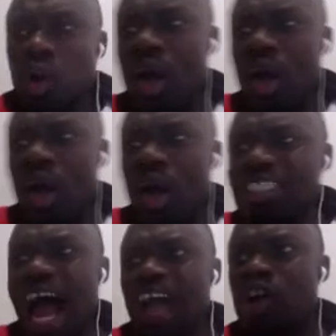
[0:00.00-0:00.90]
which
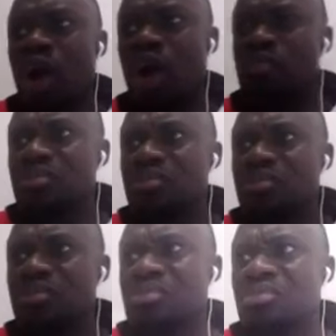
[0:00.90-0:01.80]
are, you know,
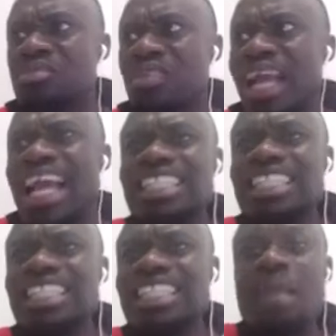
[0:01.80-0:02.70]

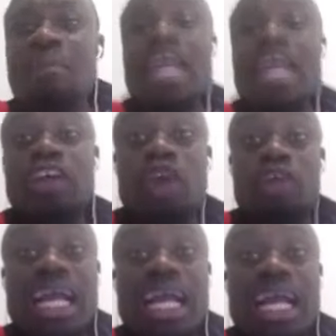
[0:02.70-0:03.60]
getting benefits
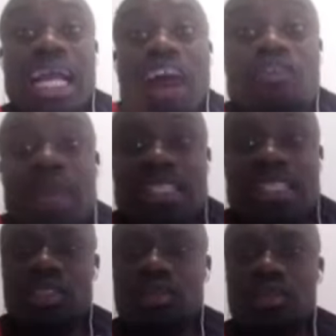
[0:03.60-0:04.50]
from the government
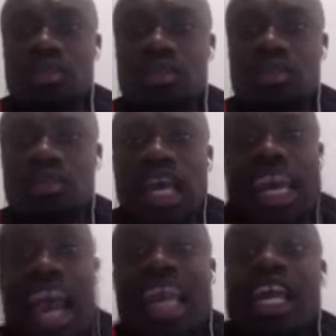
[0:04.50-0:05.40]
here
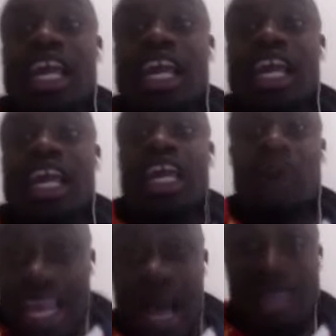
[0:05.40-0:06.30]
in Europe,
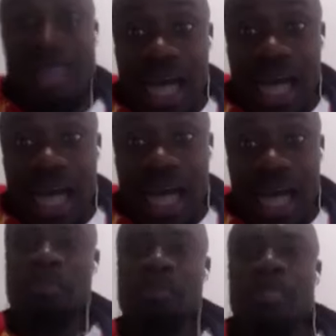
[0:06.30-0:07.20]
in America.
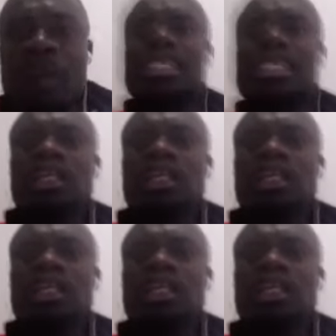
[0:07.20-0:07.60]
But